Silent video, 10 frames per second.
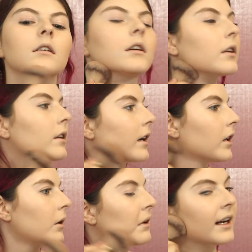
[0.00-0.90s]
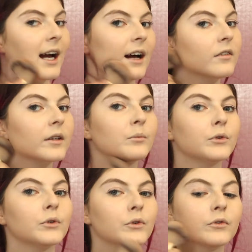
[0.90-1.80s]
Because I know I have
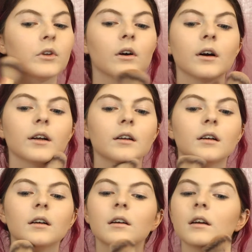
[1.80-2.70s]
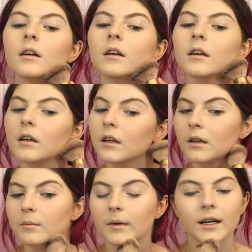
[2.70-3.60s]
improved on
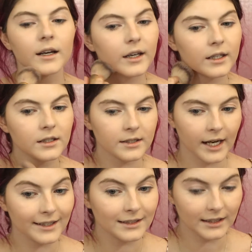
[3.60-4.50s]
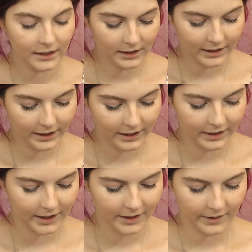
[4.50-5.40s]
my
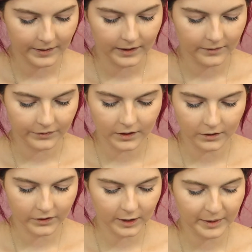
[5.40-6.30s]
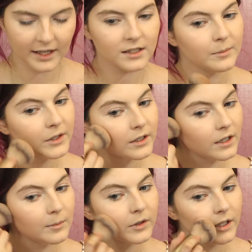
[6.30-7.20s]
technique over the past
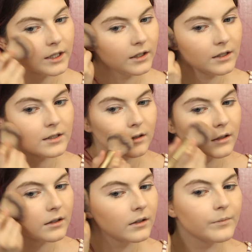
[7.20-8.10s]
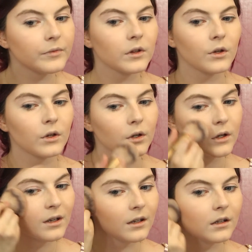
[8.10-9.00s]
couple years.
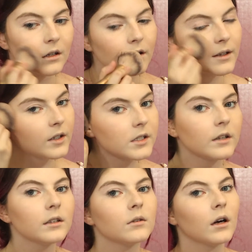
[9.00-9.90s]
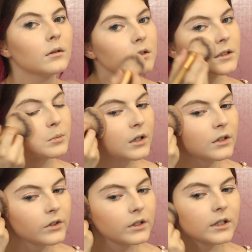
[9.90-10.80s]
And there's nothing wrong with this
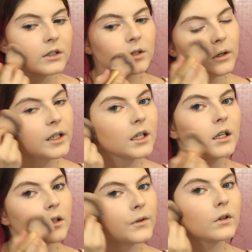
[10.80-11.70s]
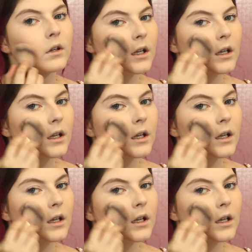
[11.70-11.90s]
bronzer. It's actually quite nice.